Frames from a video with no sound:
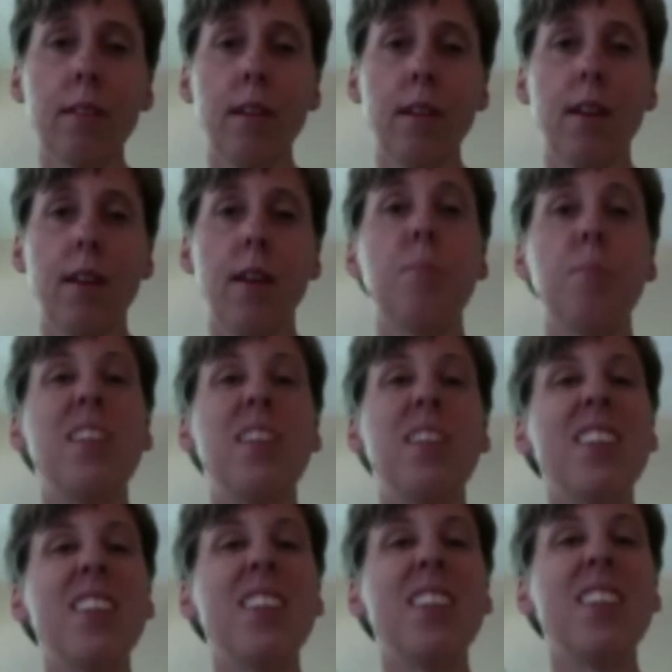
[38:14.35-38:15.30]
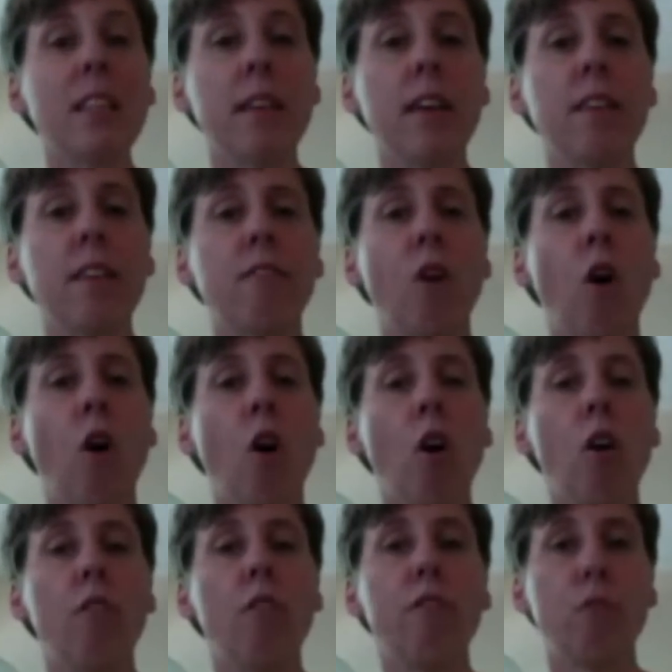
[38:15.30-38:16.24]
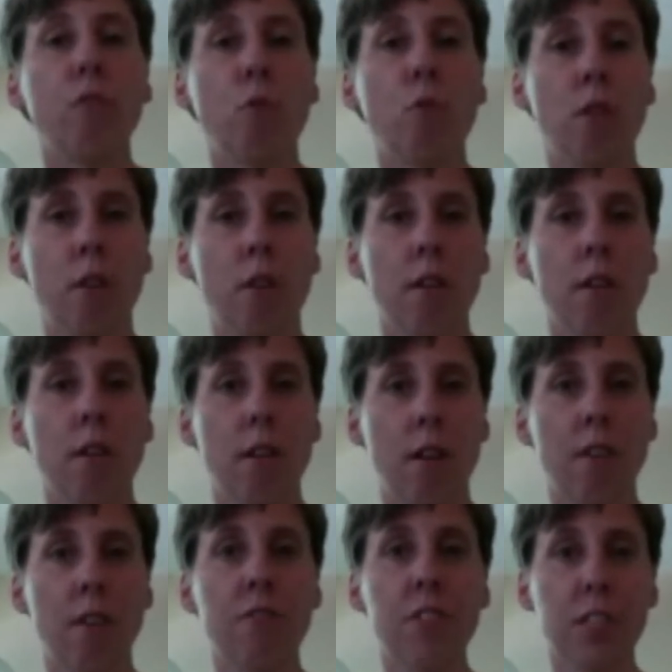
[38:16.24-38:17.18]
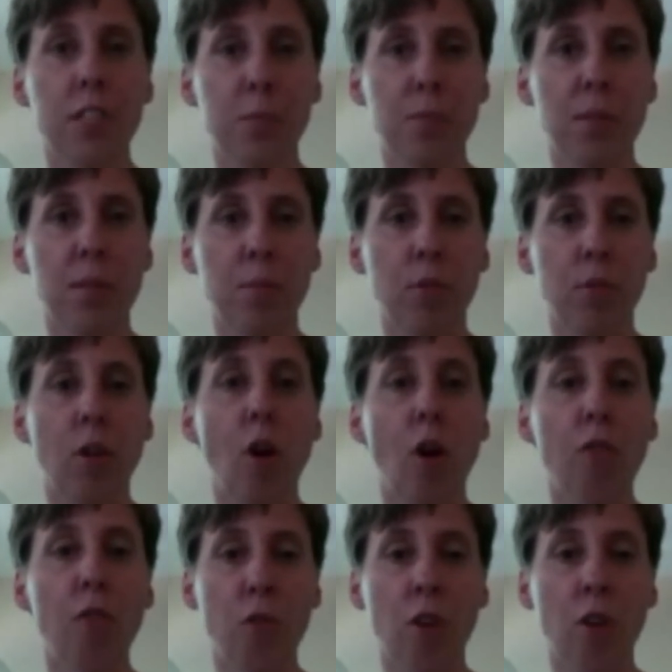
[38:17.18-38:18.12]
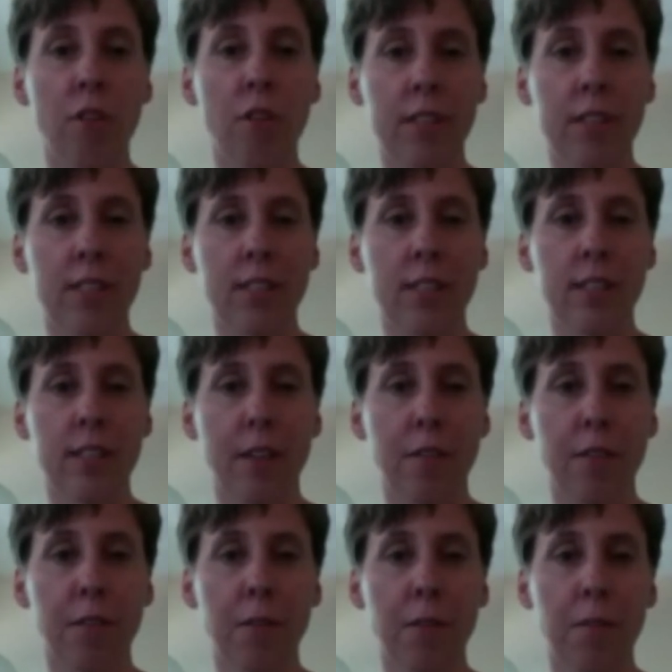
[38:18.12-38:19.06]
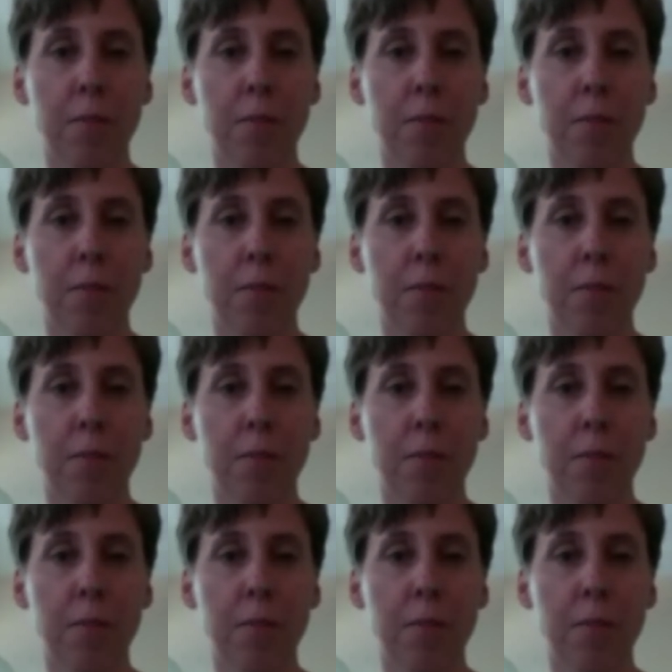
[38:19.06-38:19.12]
And begin to think of all four of these people, all four of us together.